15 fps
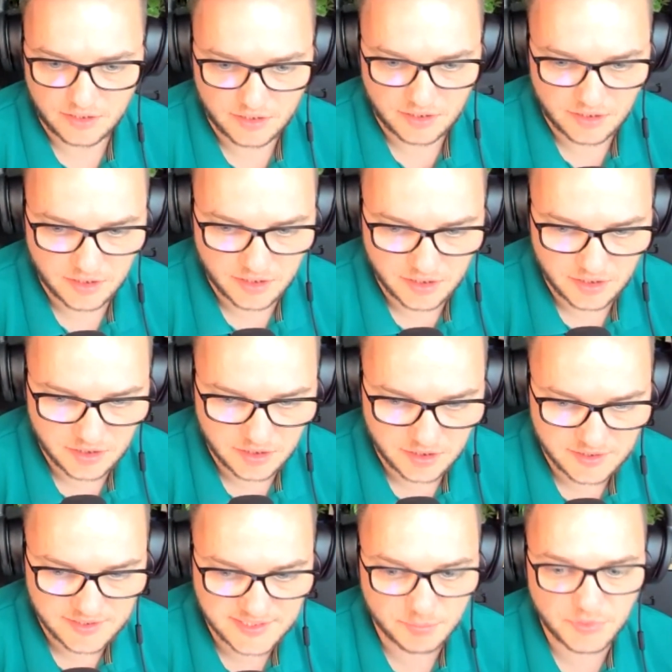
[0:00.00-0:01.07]

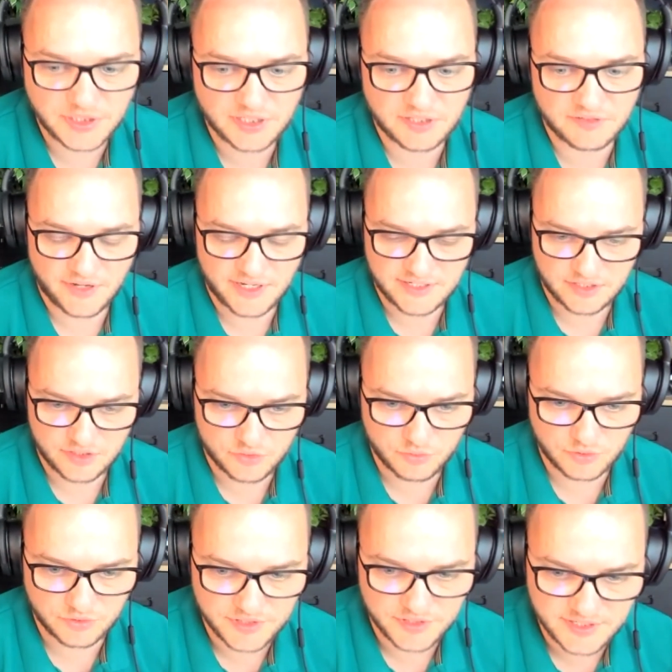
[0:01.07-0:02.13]
SeedBlink investors
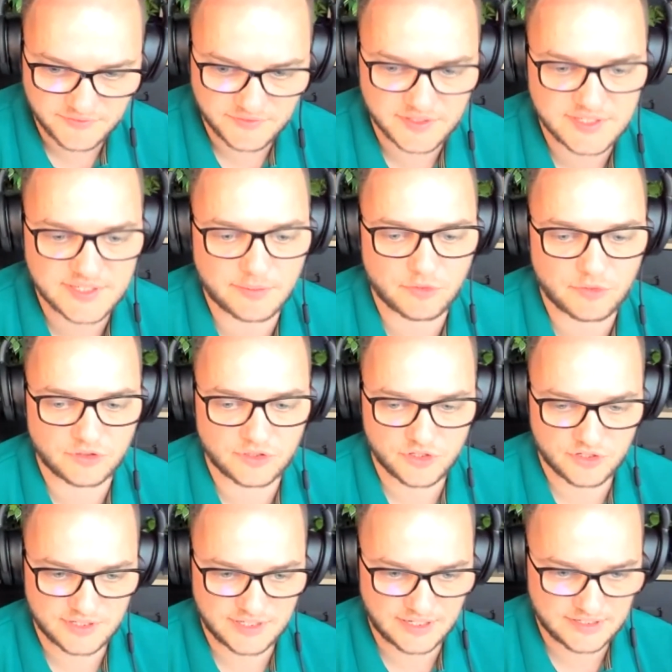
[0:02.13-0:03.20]
will receive the same
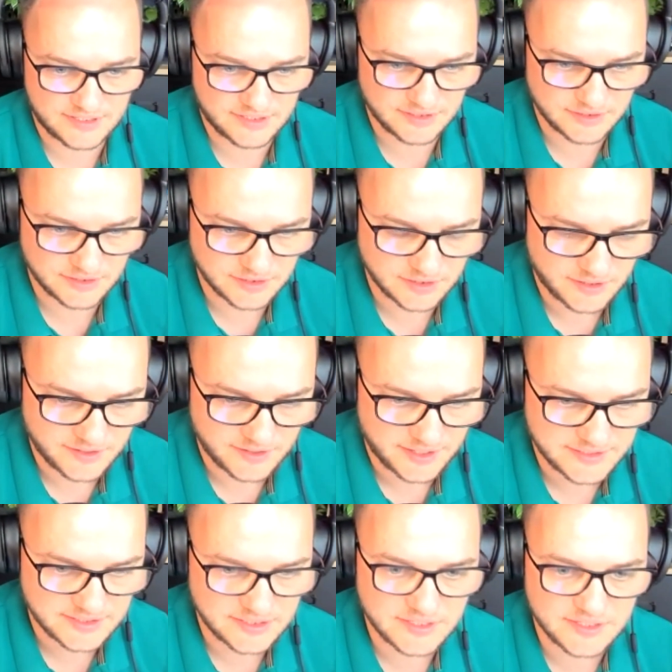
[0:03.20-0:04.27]
conditions as
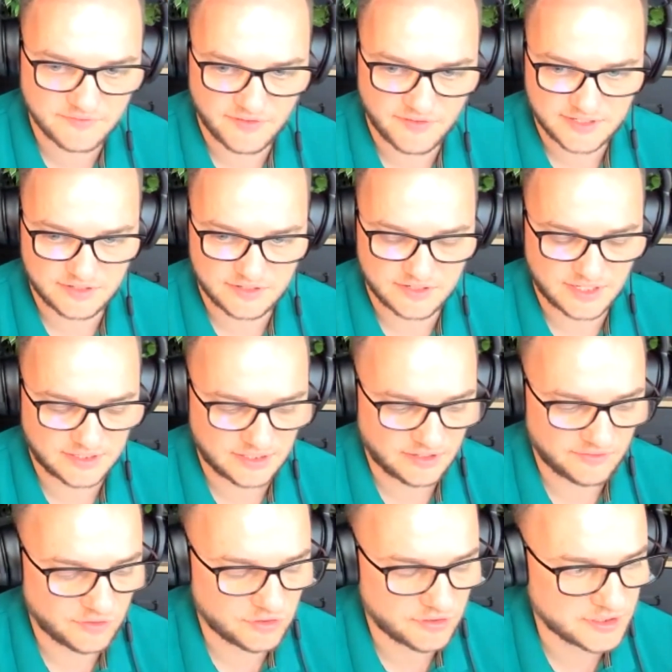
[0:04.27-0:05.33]
these investors that
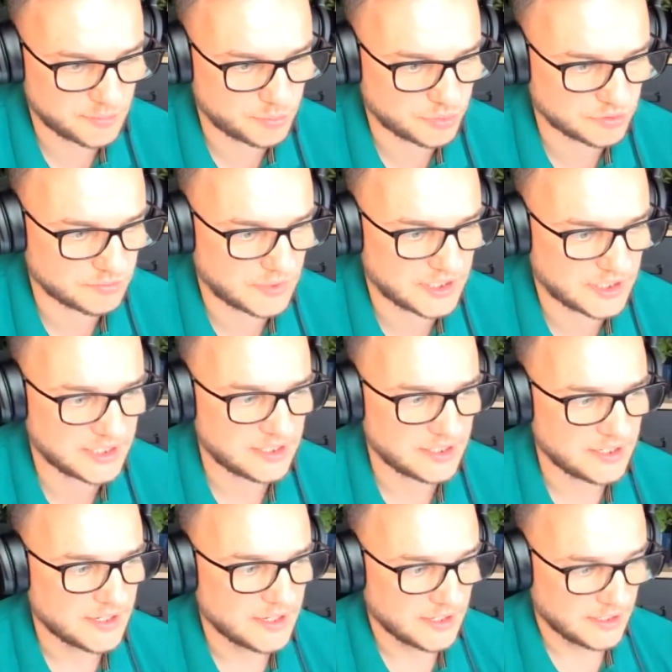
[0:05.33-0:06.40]
have already put money.
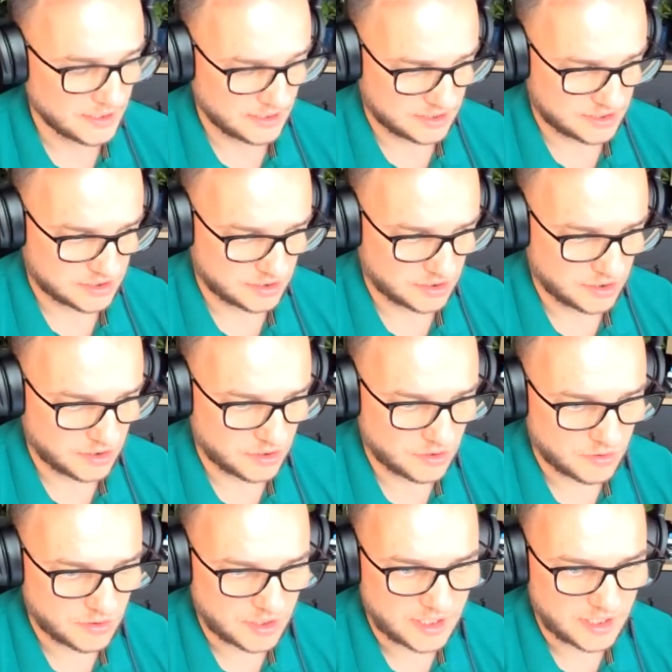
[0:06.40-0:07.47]

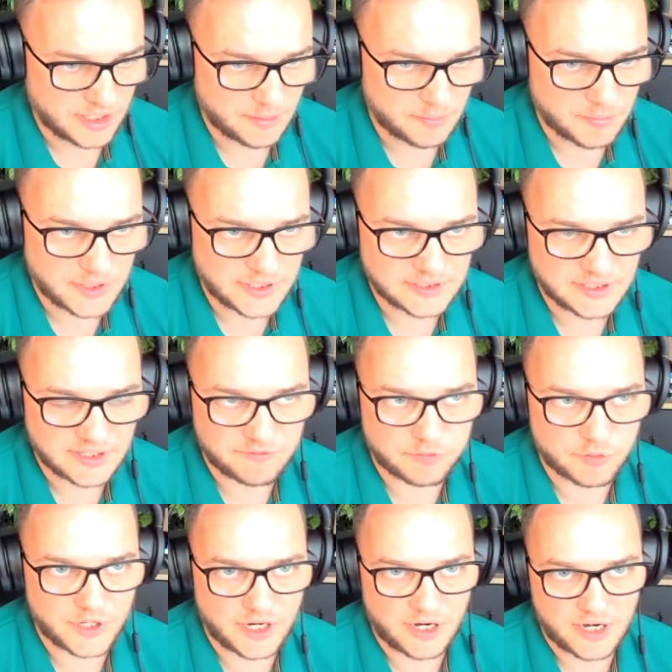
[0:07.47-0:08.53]
So, but if
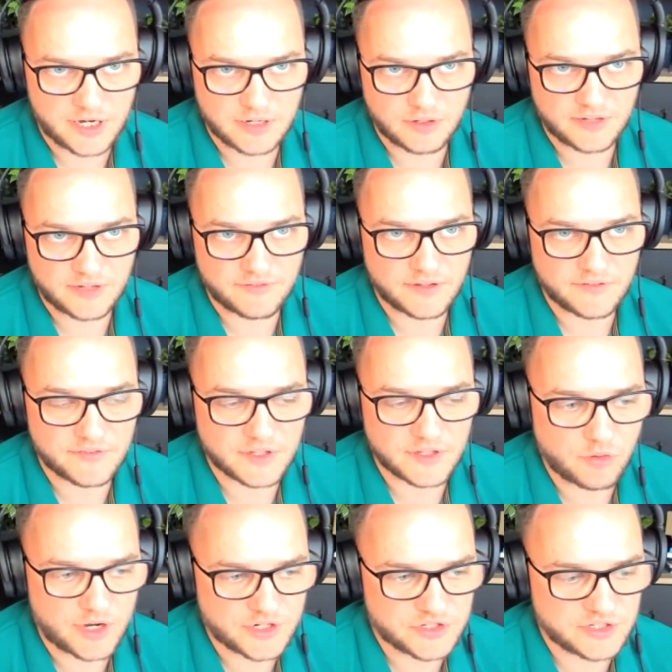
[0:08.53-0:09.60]
the
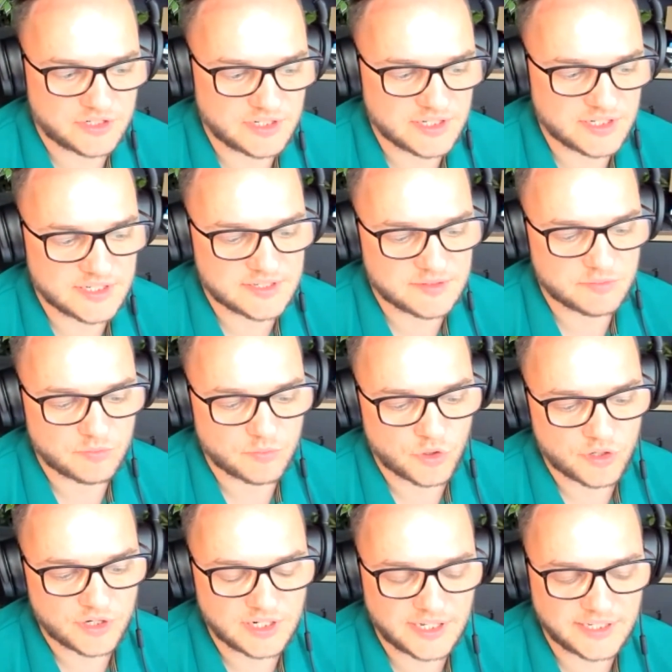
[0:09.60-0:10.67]
question is
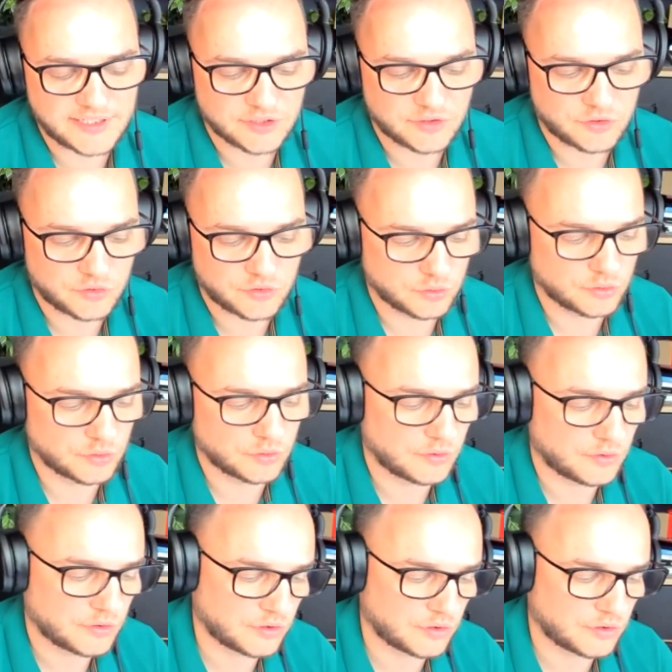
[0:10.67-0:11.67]
more related to,